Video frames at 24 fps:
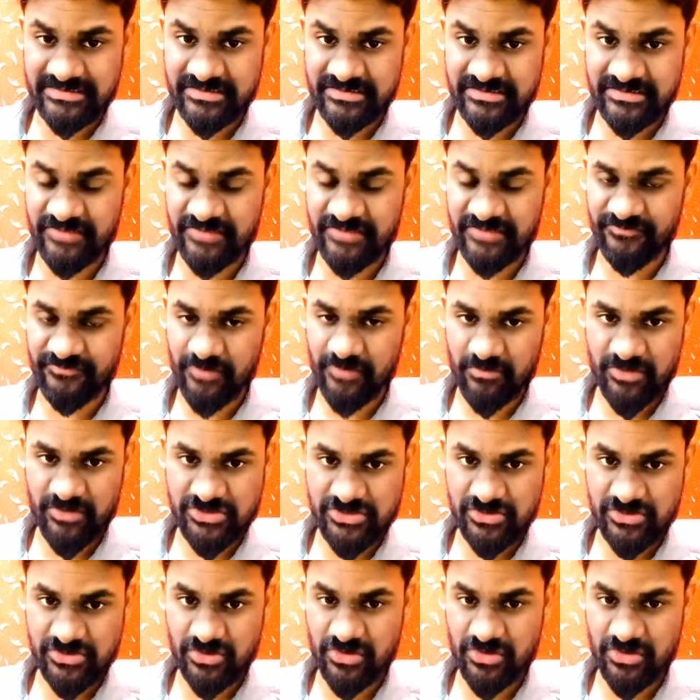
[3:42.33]

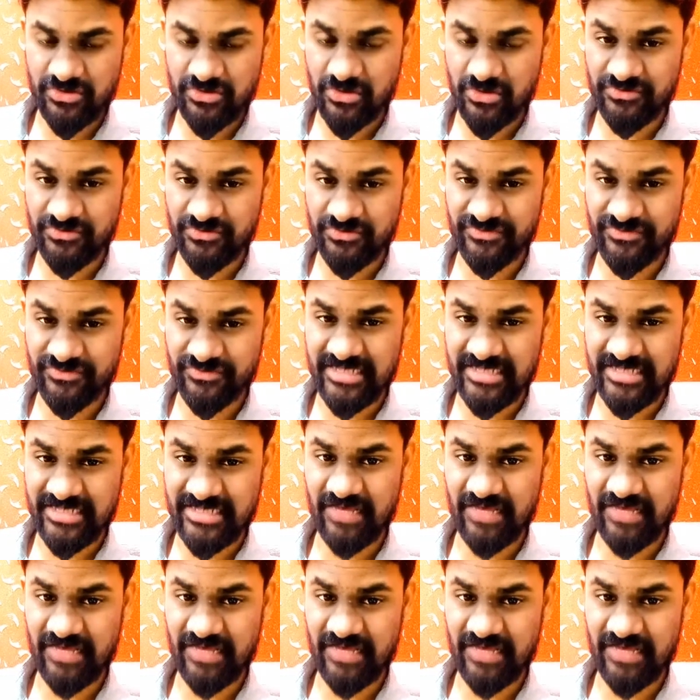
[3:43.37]
information, or we can say